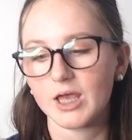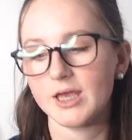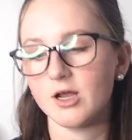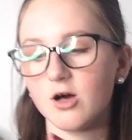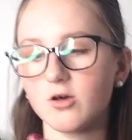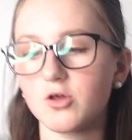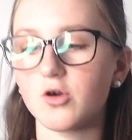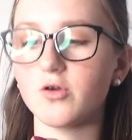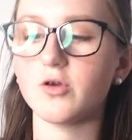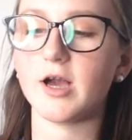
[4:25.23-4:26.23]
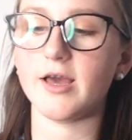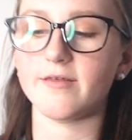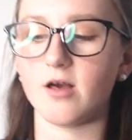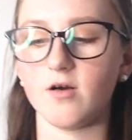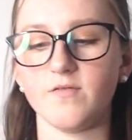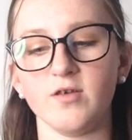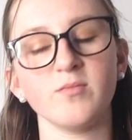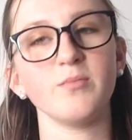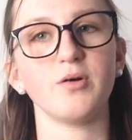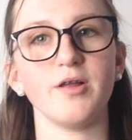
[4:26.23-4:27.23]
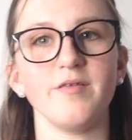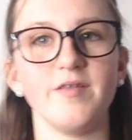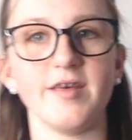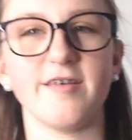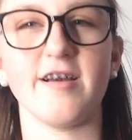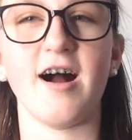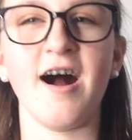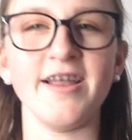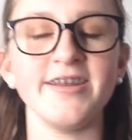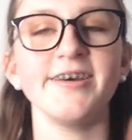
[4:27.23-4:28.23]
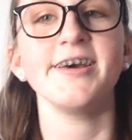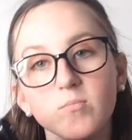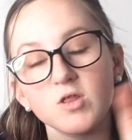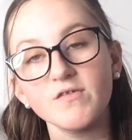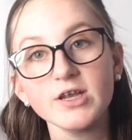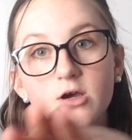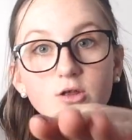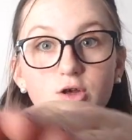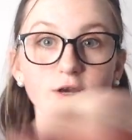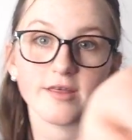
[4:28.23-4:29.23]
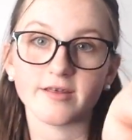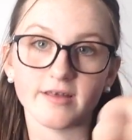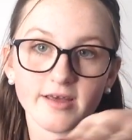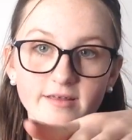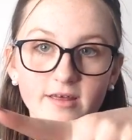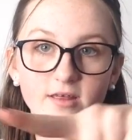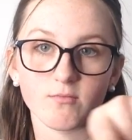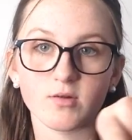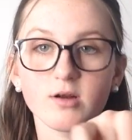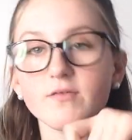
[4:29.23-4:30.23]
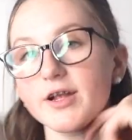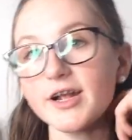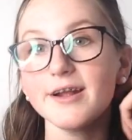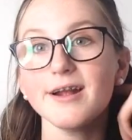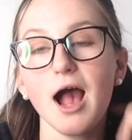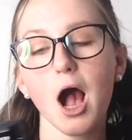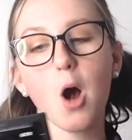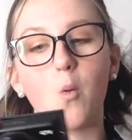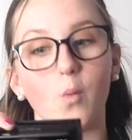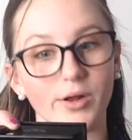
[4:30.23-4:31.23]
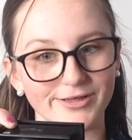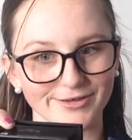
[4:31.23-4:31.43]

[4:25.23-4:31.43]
And I'll show you guys, I'll film and put this on the video so you guys can like see somewhere over here what it